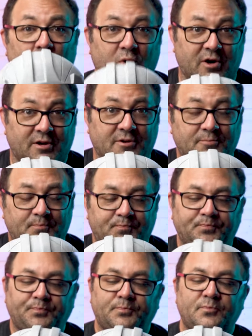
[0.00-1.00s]
work.
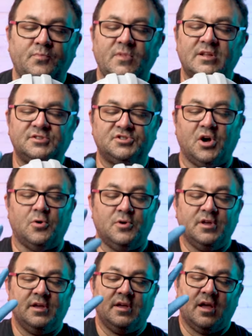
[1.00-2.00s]
So
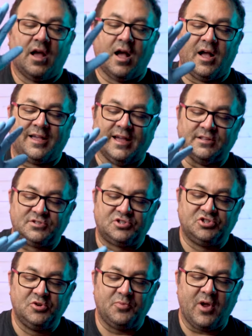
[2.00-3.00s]
again,
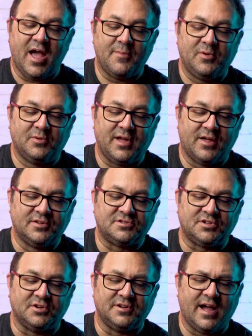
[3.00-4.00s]
super happy with how this
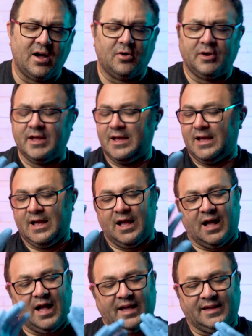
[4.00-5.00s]
turned out.
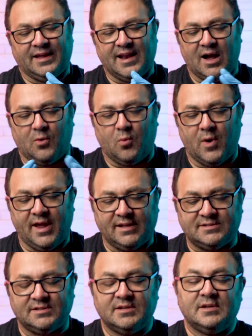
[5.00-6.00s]
I cannot
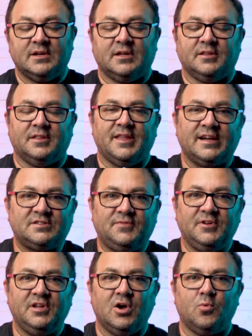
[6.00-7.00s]
wait. Next
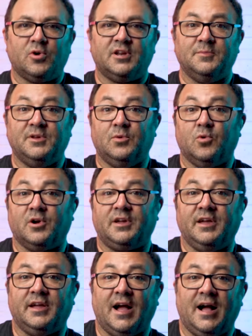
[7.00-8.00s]
video, we're going to be
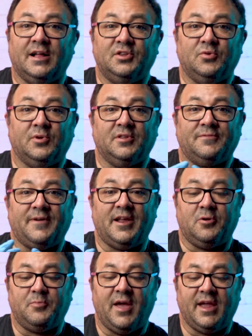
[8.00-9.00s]
working on doing the
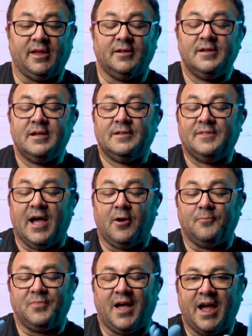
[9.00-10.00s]
final paint.
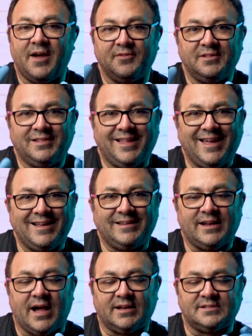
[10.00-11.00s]
Now, I haven't
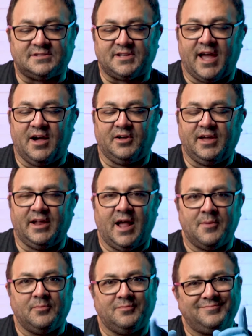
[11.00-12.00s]
landed on a style yet.
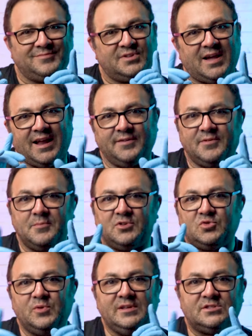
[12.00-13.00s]
I'm kind of in
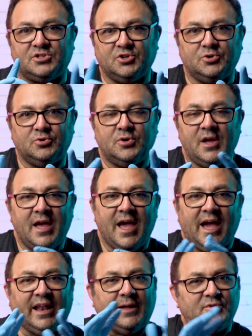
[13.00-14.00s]
between two,
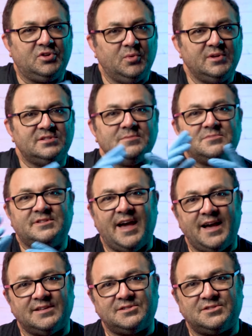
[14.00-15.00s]
and I'm doing some
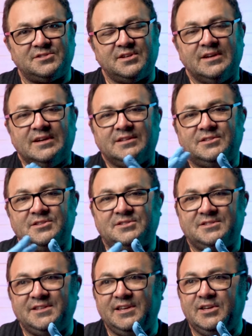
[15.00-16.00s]
tests to
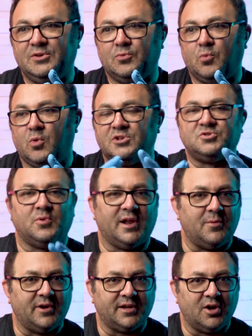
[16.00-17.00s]
see which one
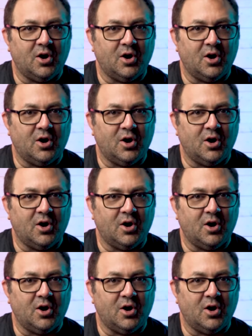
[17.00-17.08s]
I want to